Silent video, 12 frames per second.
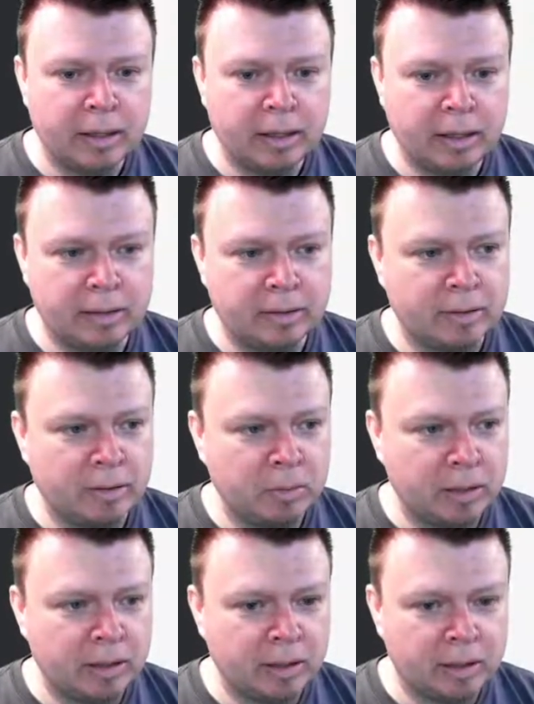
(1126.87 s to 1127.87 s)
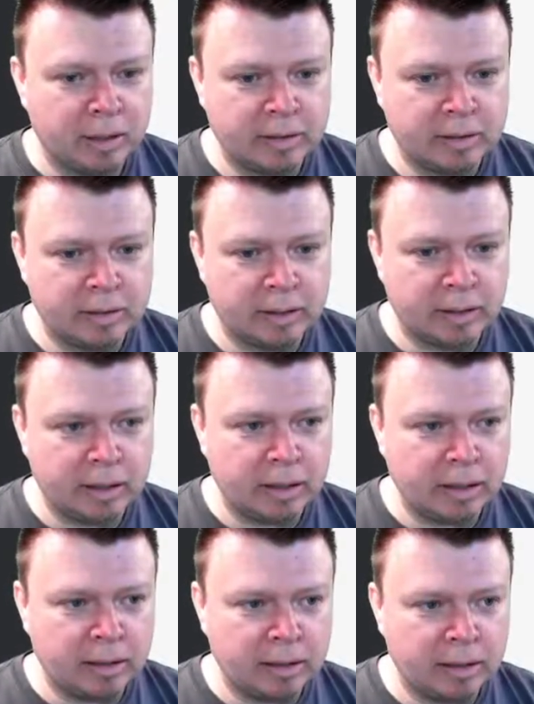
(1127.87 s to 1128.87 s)
And so we can then
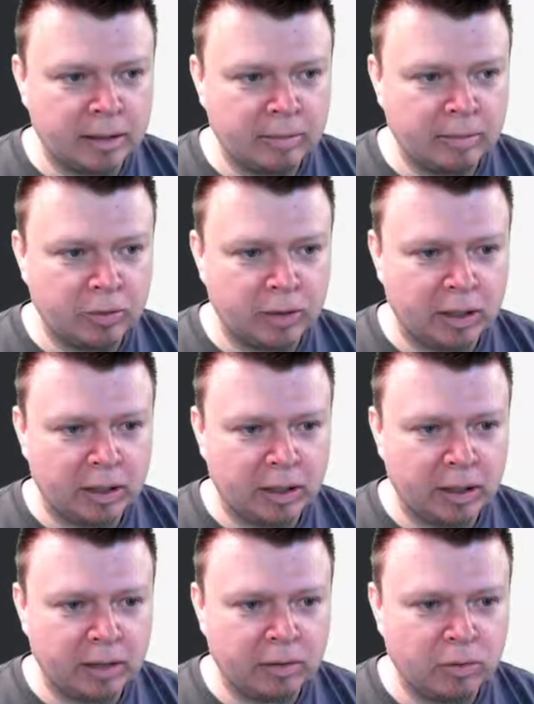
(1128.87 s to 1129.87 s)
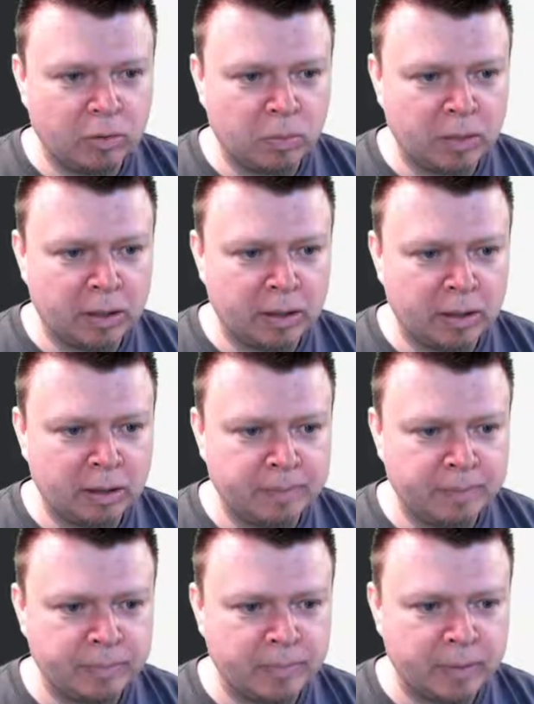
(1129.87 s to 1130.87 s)
say for the other formula,
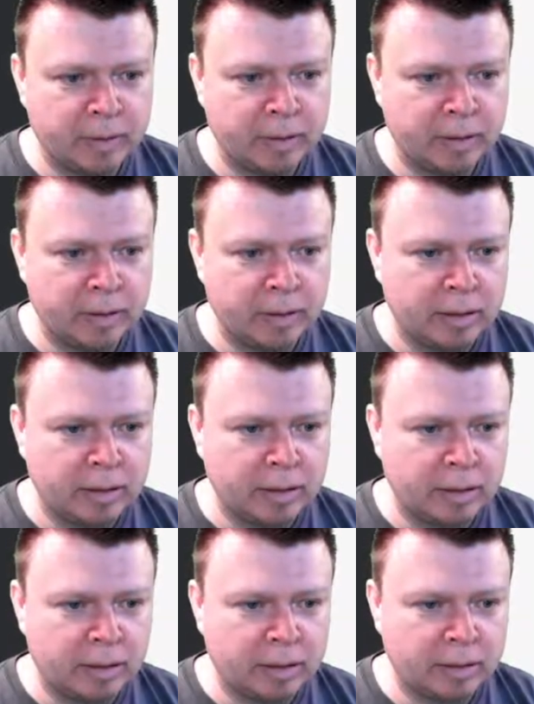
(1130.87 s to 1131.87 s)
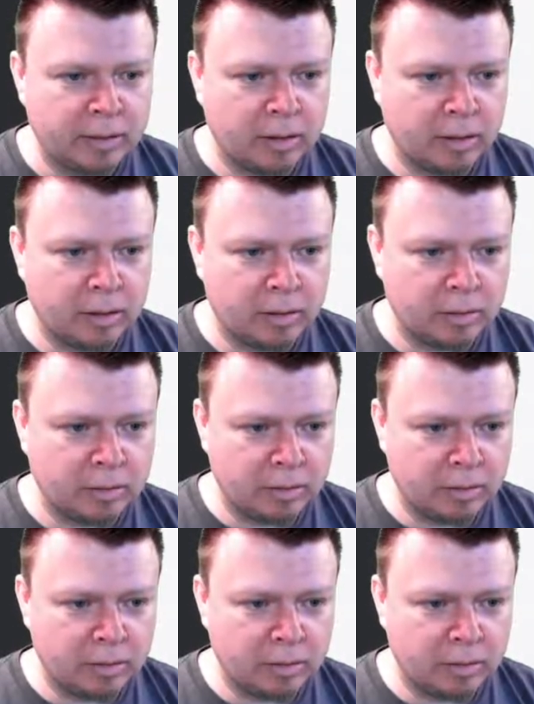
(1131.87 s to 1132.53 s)
let's go